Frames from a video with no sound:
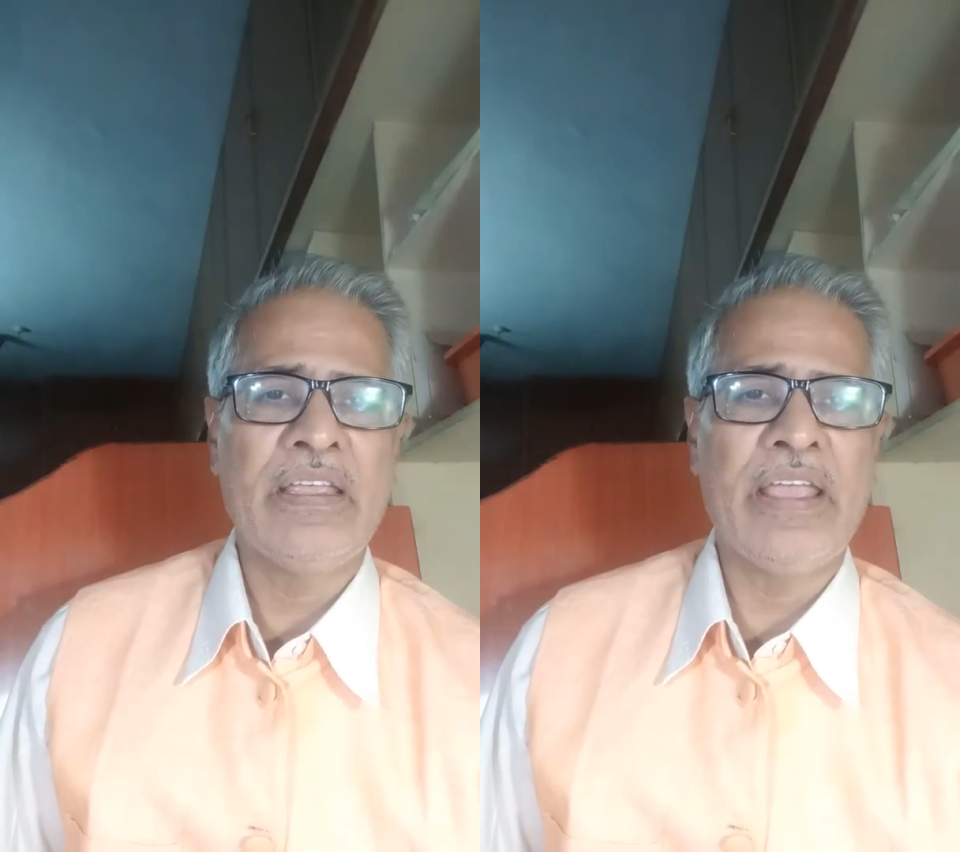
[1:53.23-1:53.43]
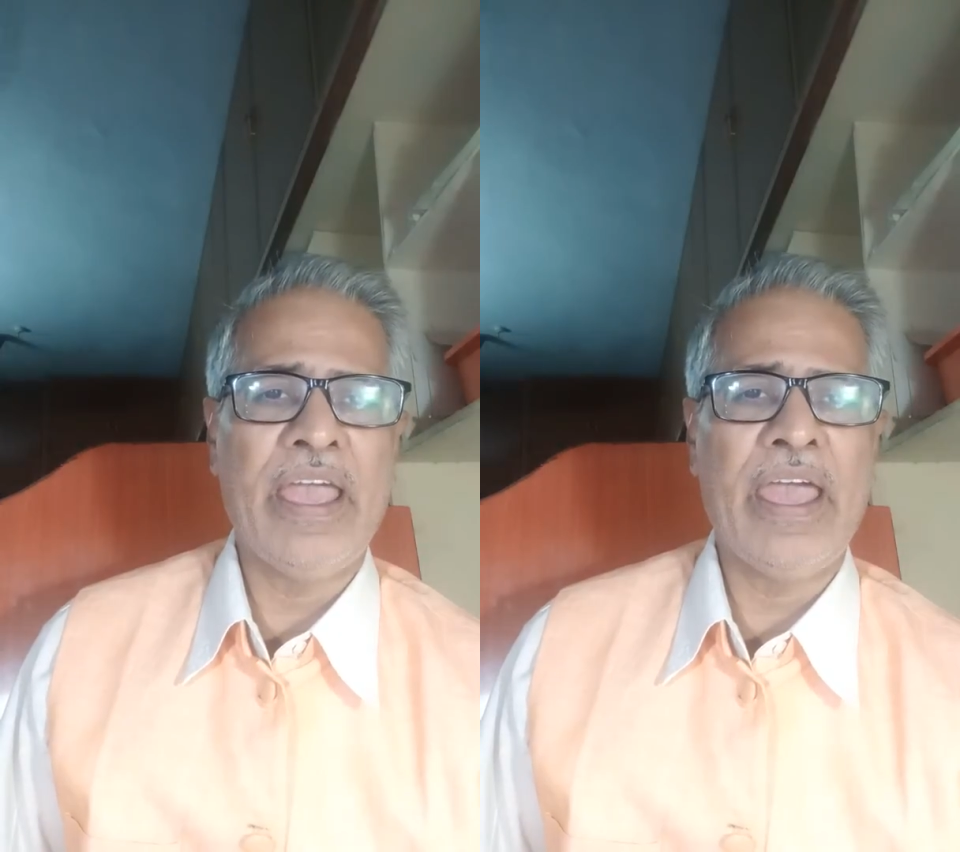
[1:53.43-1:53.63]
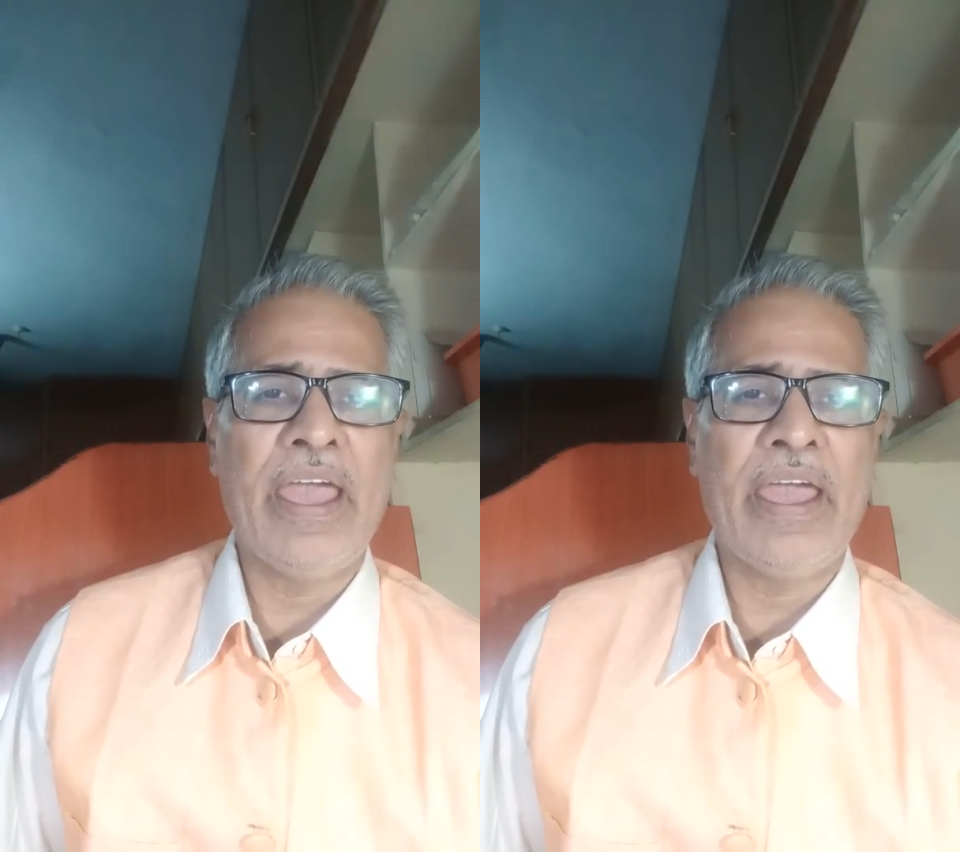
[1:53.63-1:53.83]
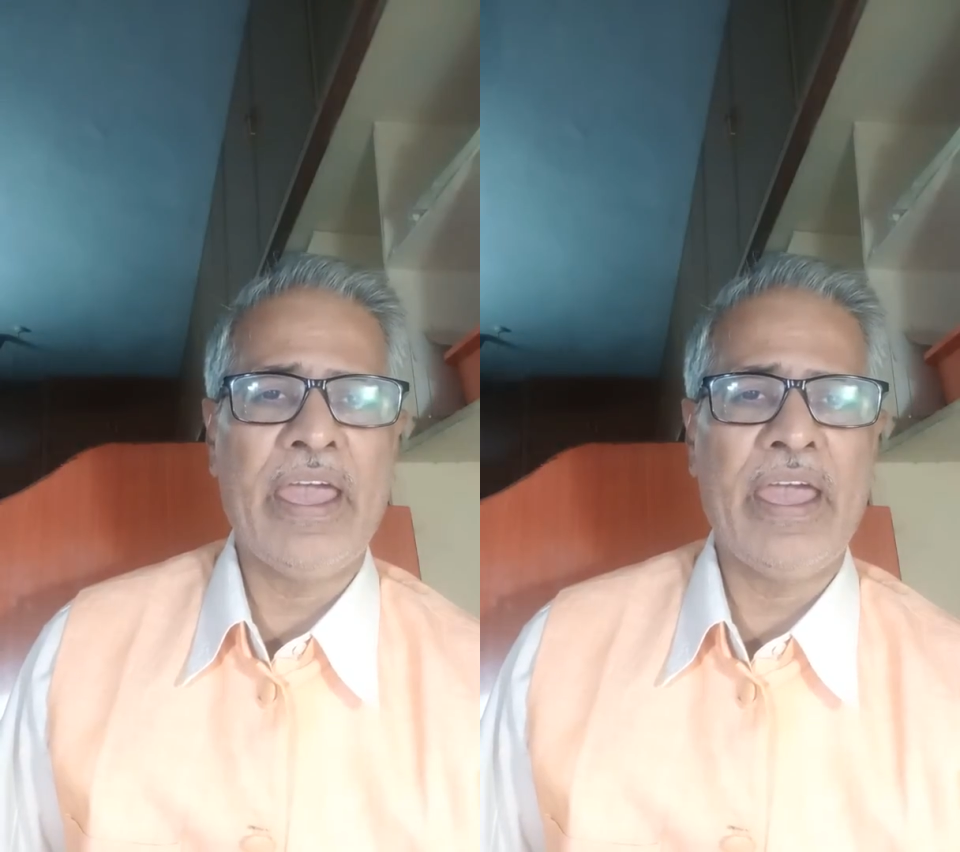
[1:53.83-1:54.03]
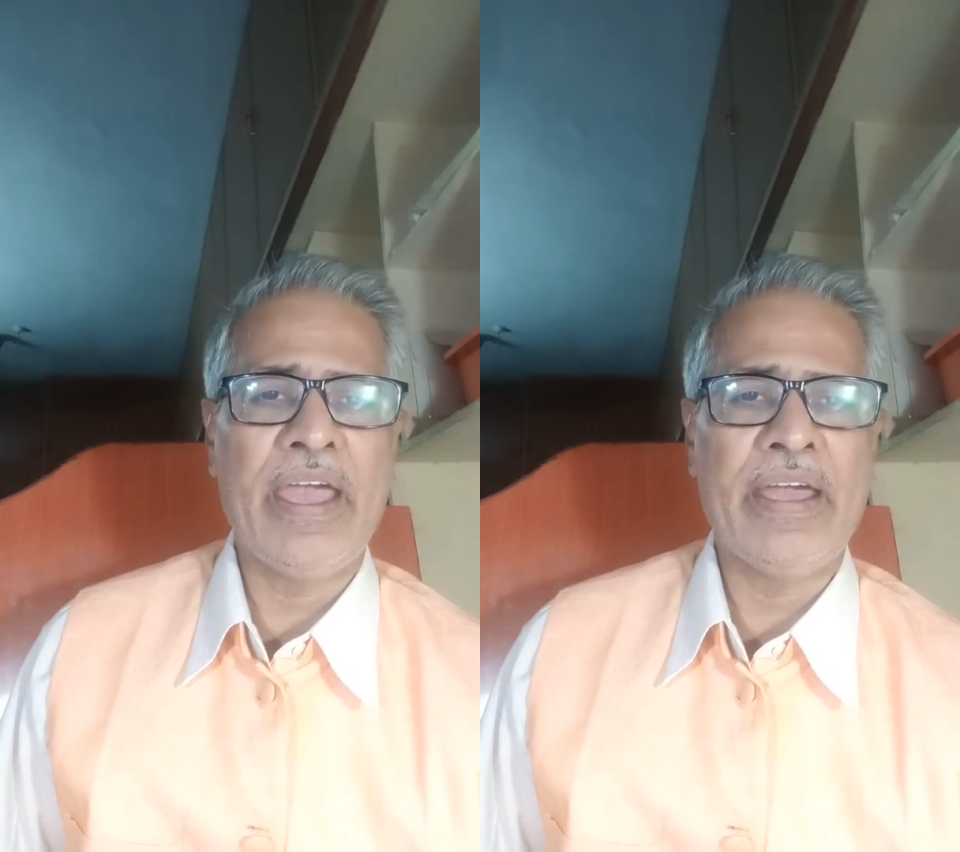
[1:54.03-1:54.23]
a
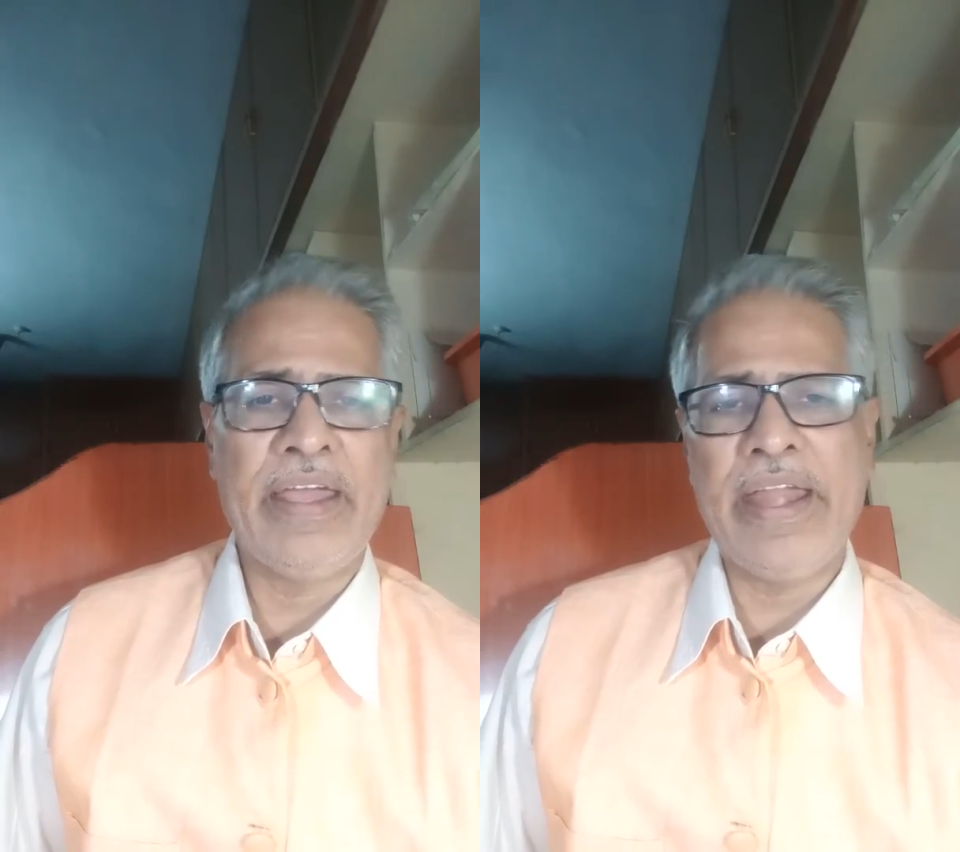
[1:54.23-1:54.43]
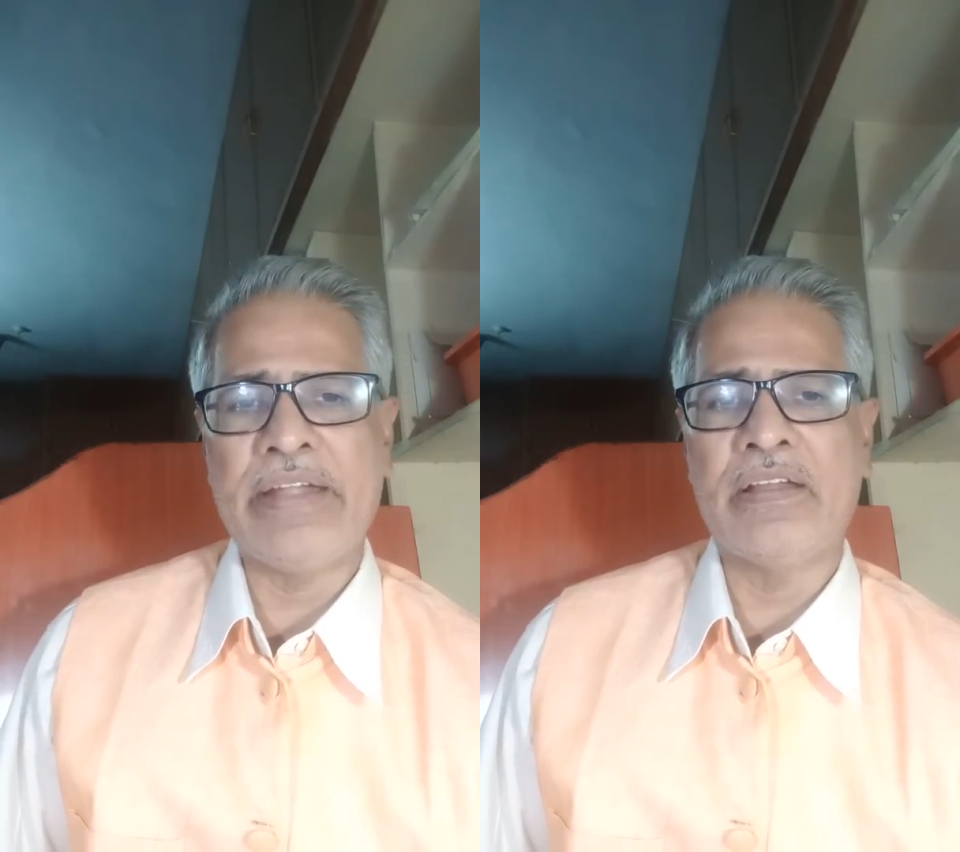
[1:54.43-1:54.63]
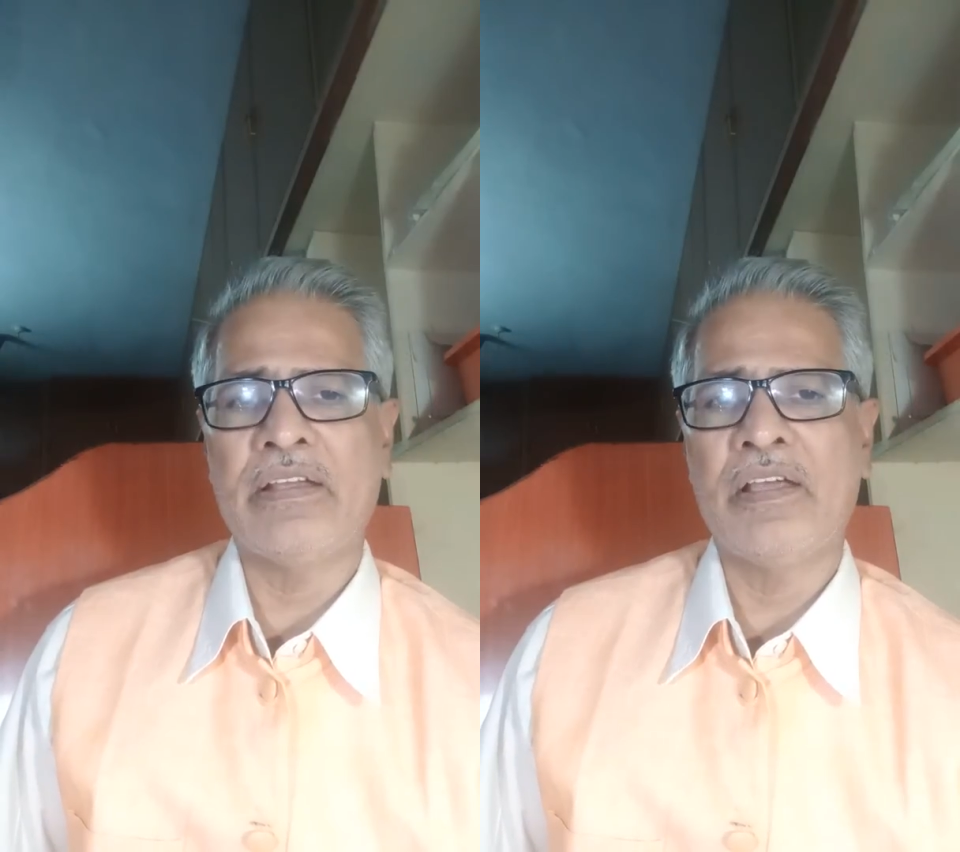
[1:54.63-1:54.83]
great